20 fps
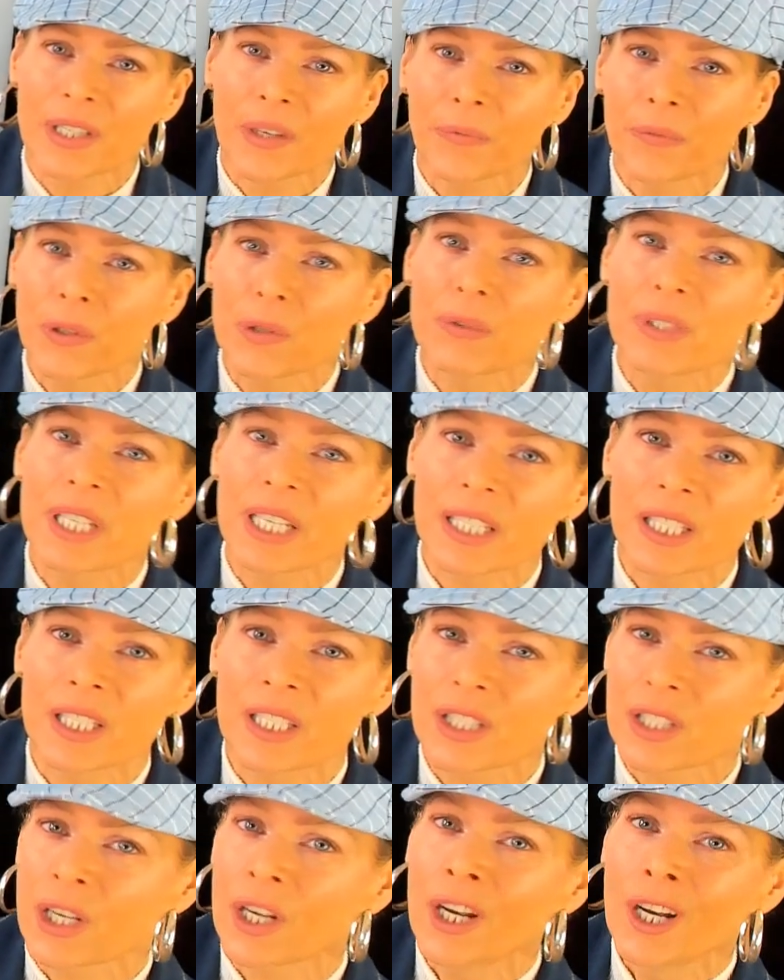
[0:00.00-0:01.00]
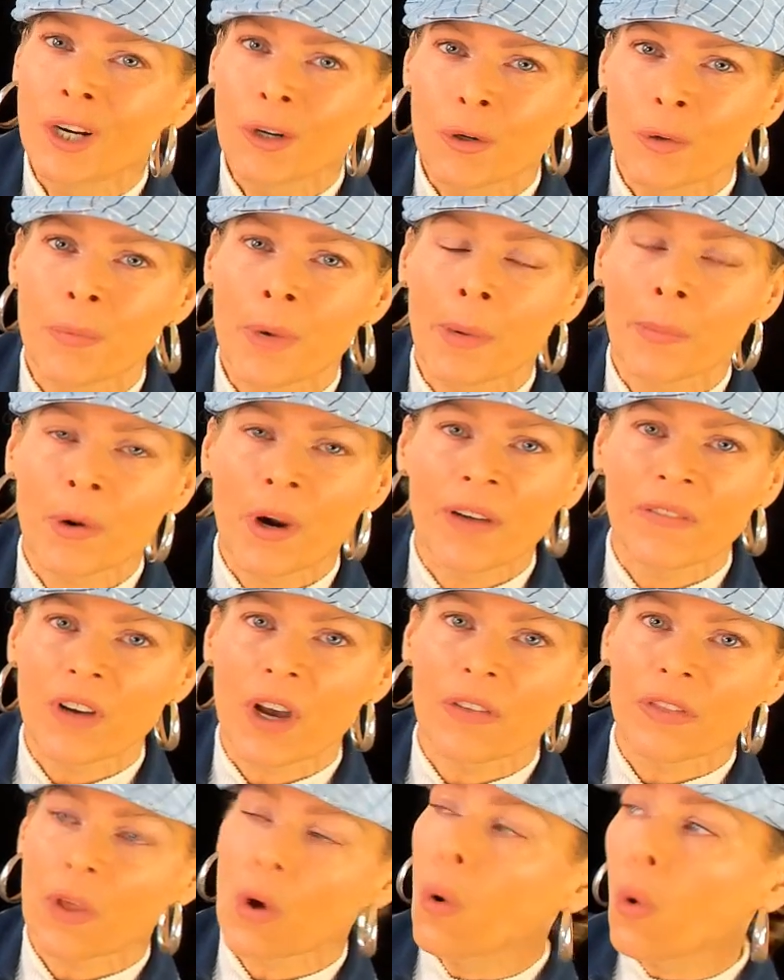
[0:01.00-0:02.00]
If you didn't, remember I've
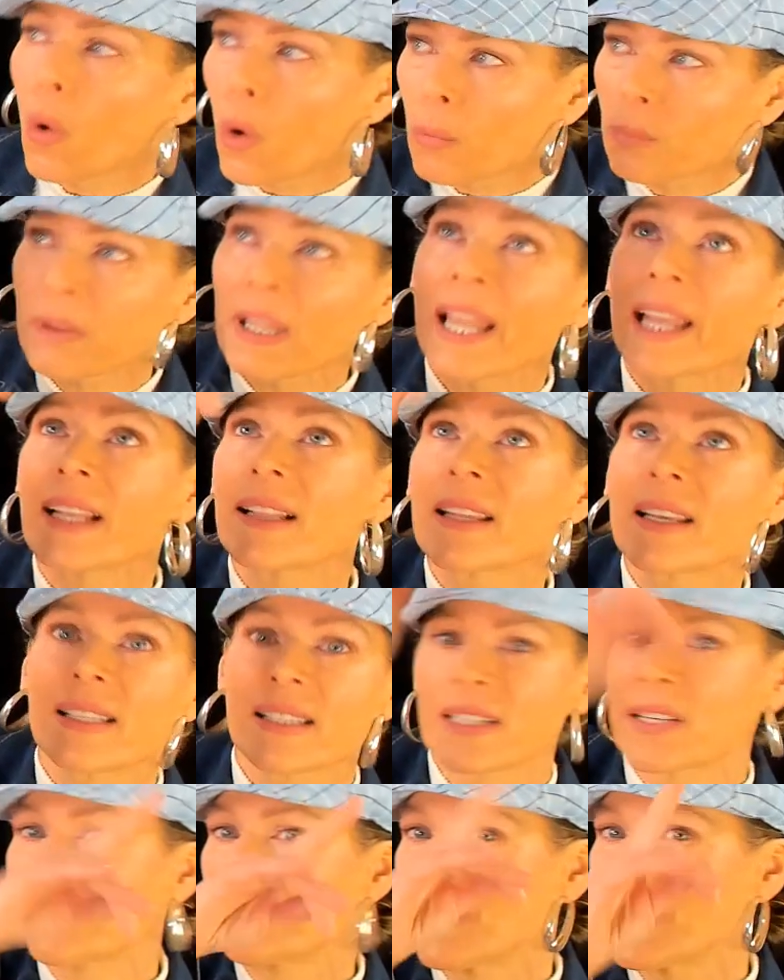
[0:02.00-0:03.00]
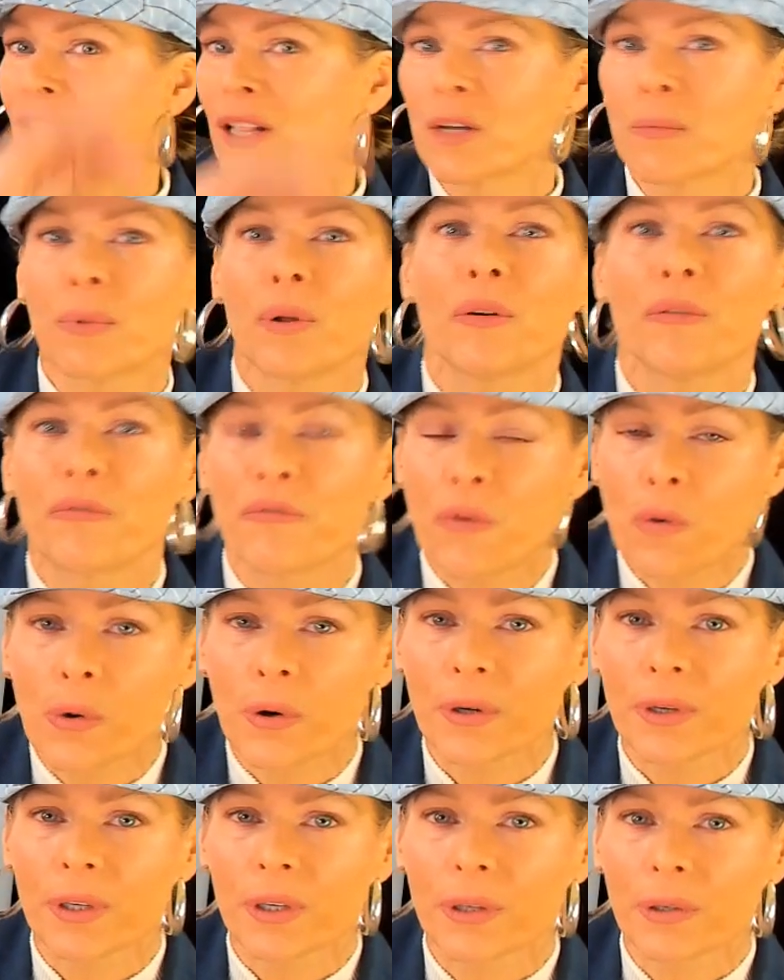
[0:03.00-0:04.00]
got the whole playlist available
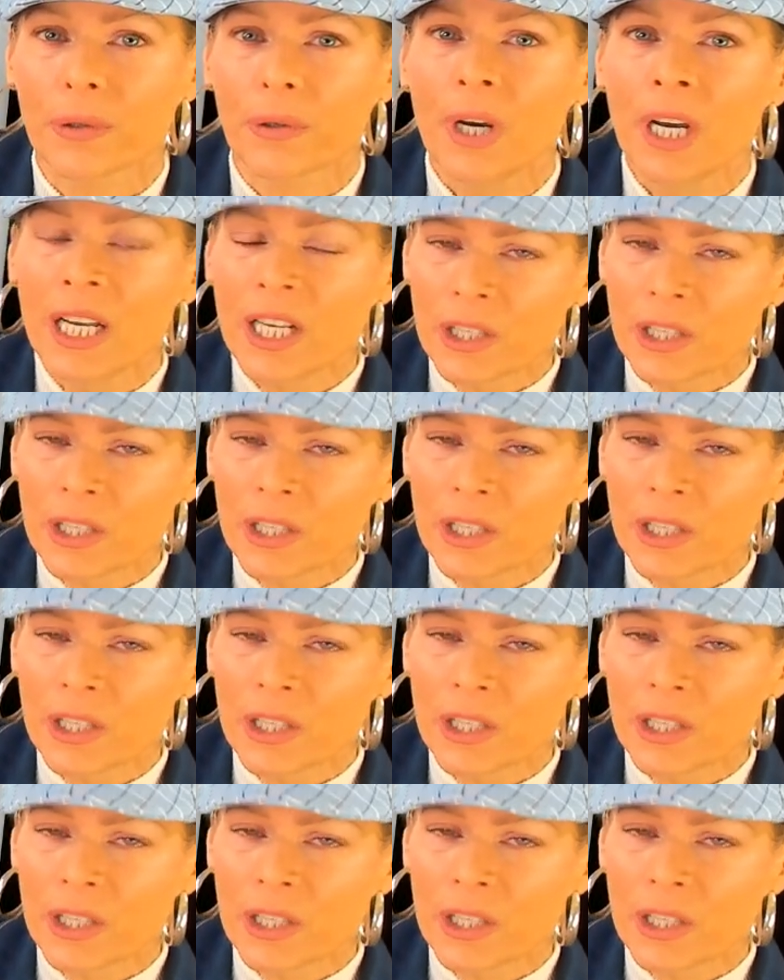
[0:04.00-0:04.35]
for you.